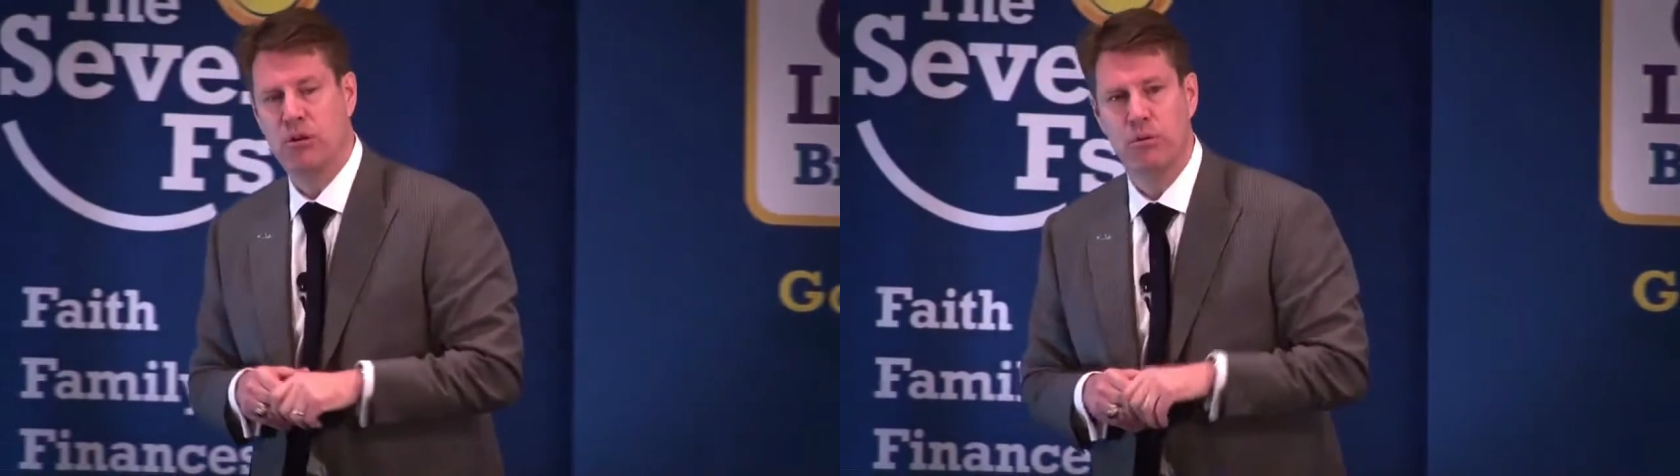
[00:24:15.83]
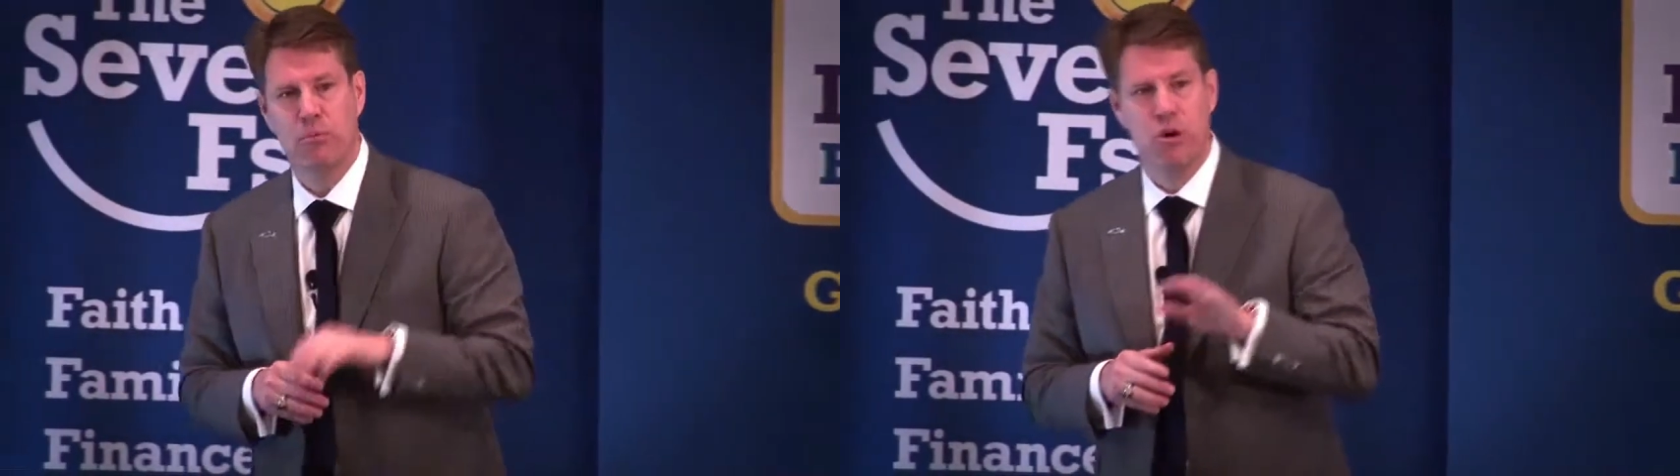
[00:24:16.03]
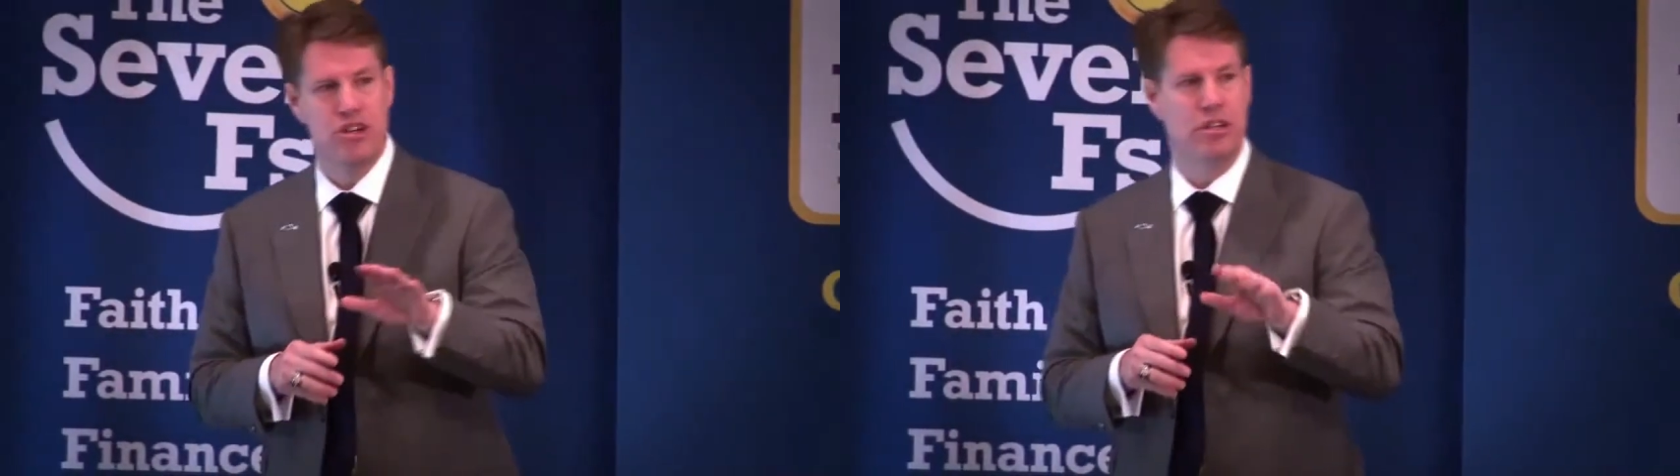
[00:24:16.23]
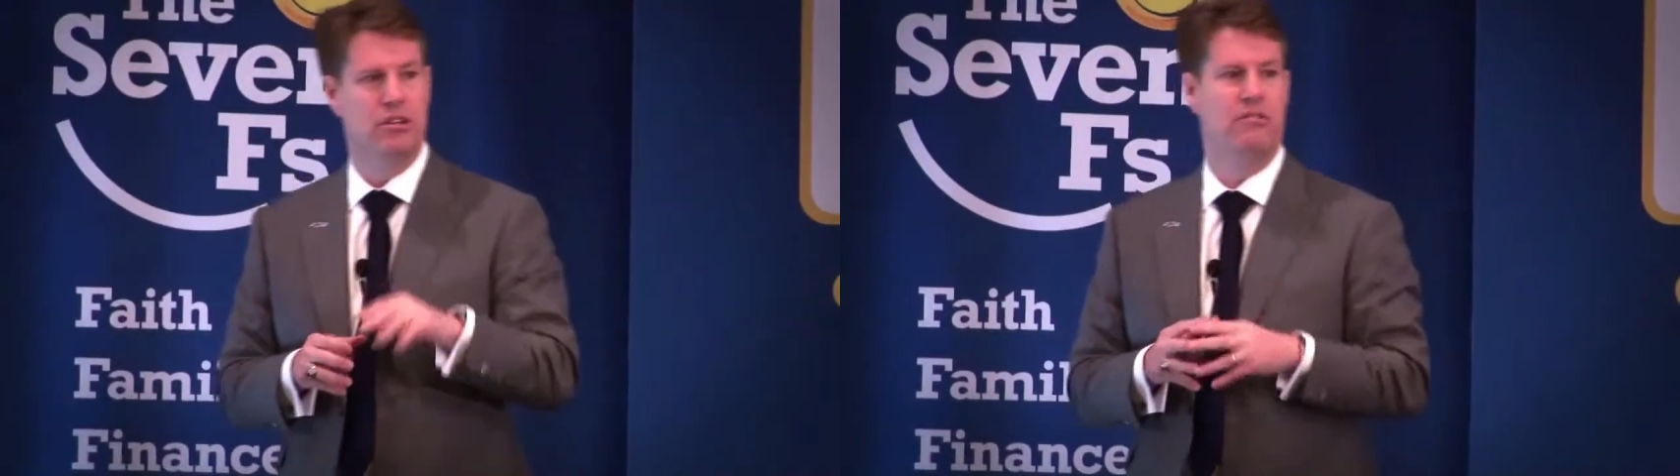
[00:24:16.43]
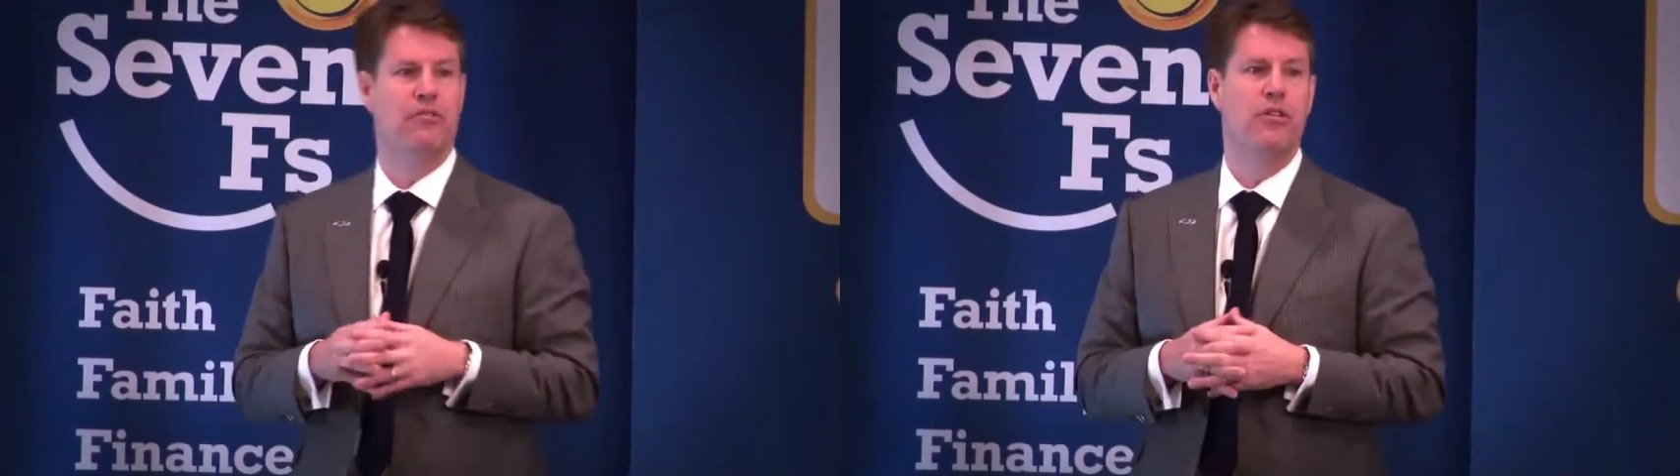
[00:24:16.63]
We were pushing a
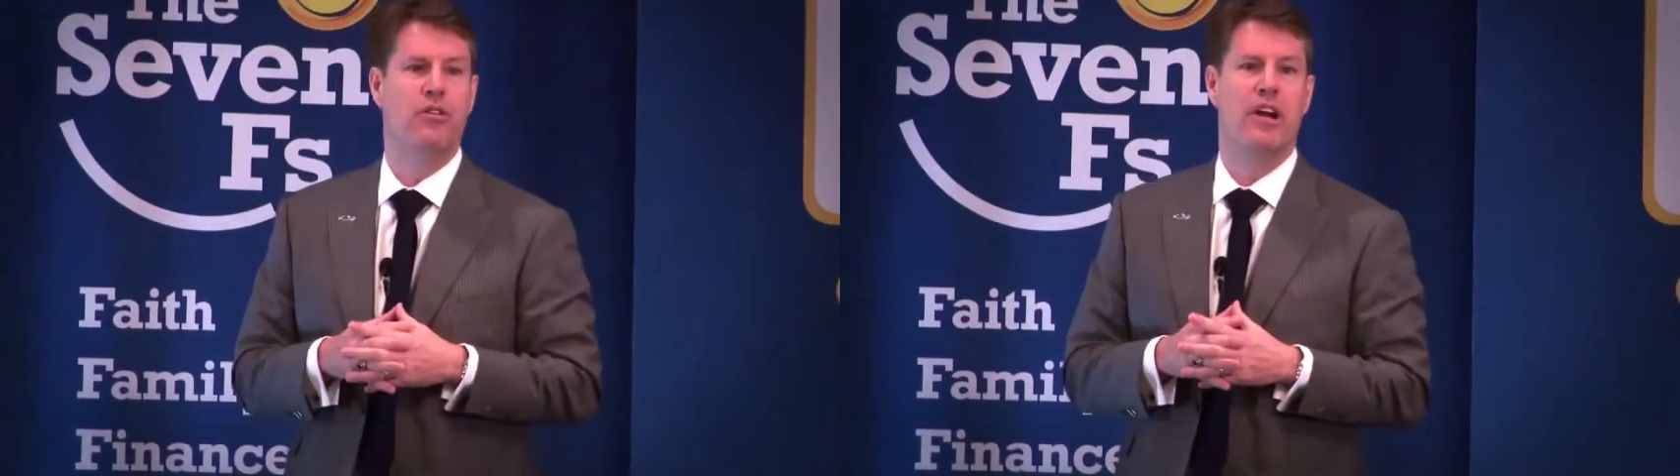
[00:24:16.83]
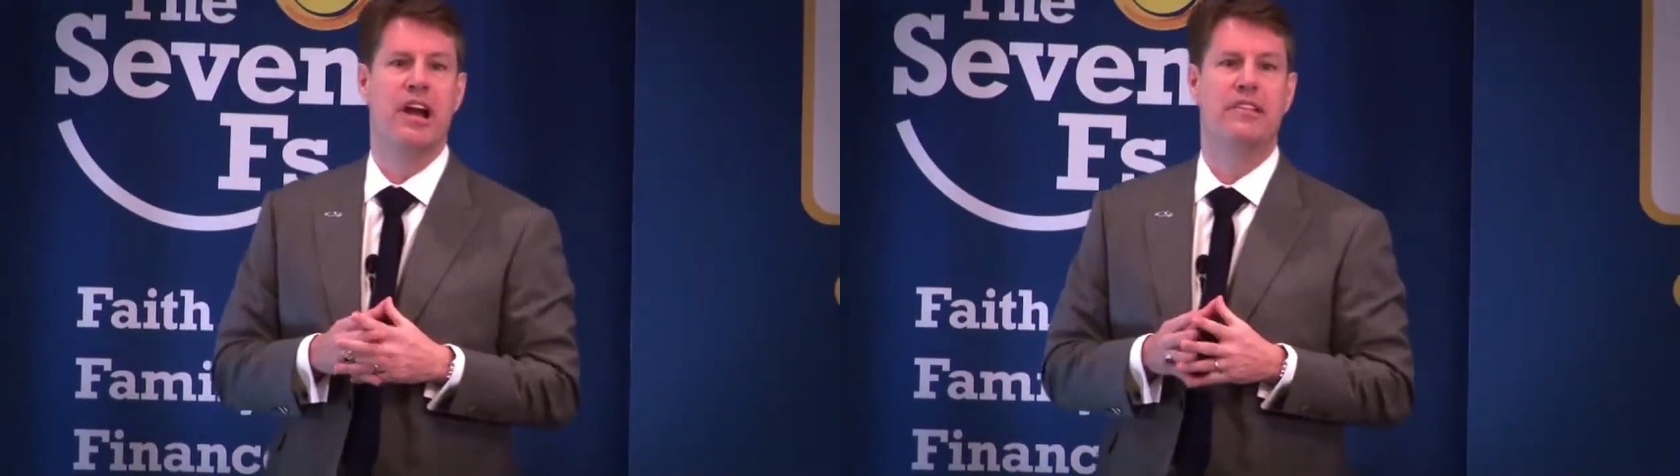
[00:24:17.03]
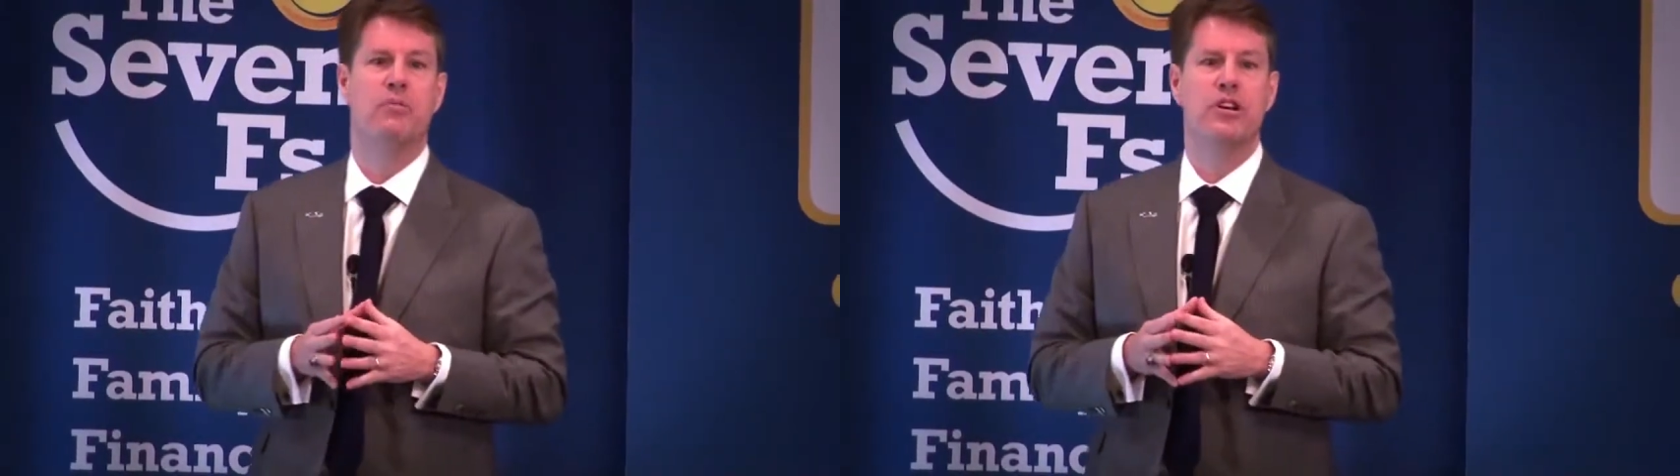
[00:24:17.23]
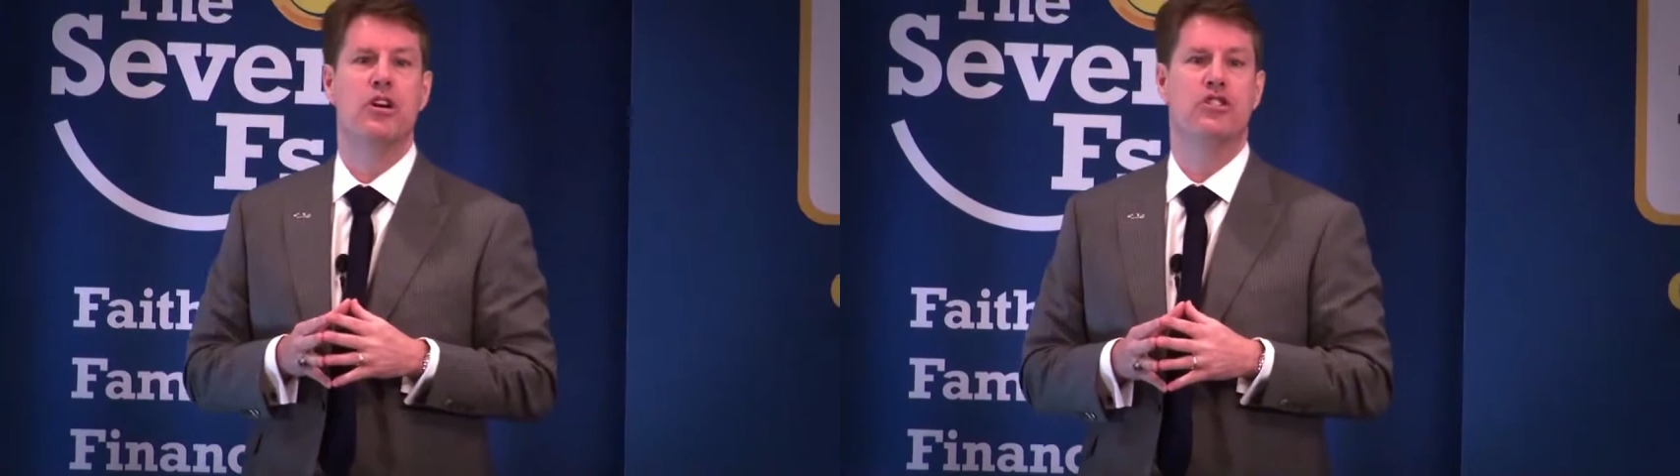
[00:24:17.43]
little further ahead than we